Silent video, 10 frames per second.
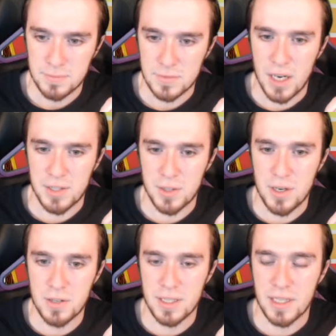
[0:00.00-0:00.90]
Alright, so
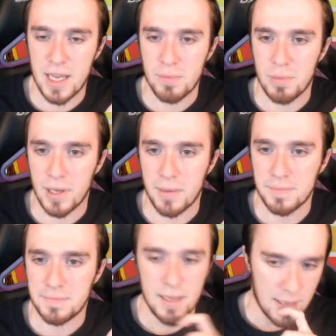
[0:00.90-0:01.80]
here's the game plan.
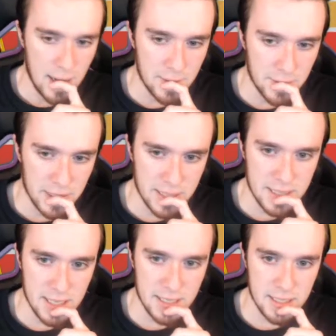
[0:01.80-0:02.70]
I don't think
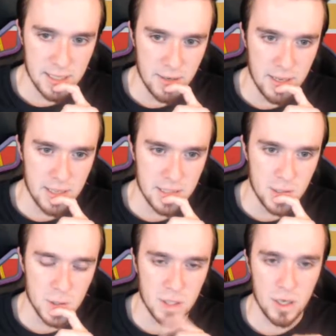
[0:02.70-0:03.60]
it's necessary yet to
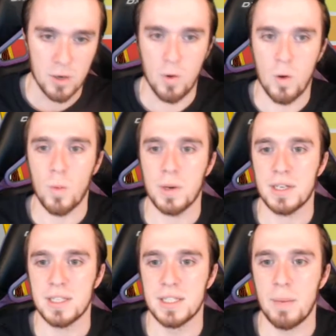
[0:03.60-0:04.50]
use Dark Hole. We're going
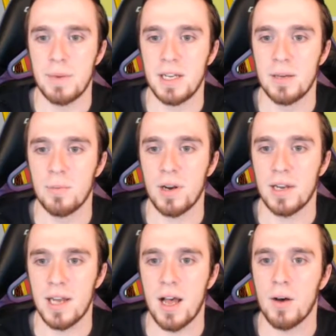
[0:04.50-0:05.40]
to summon him right
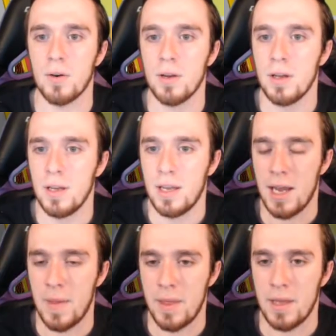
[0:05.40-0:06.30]
now
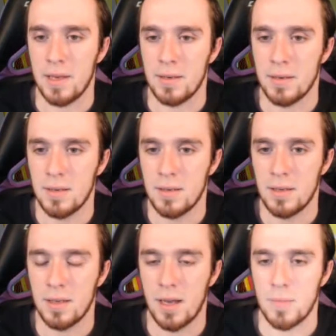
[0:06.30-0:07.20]
and
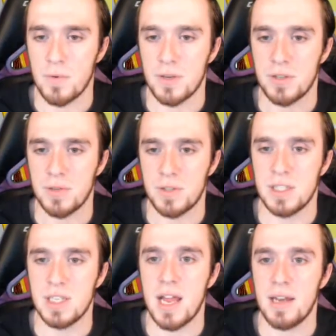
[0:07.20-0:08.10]
to
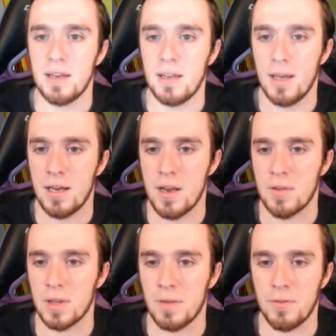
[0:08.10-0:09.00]
send another
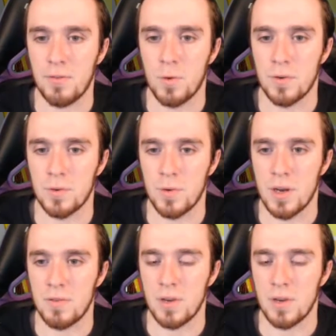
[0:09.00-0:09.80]
level 4 to the grave.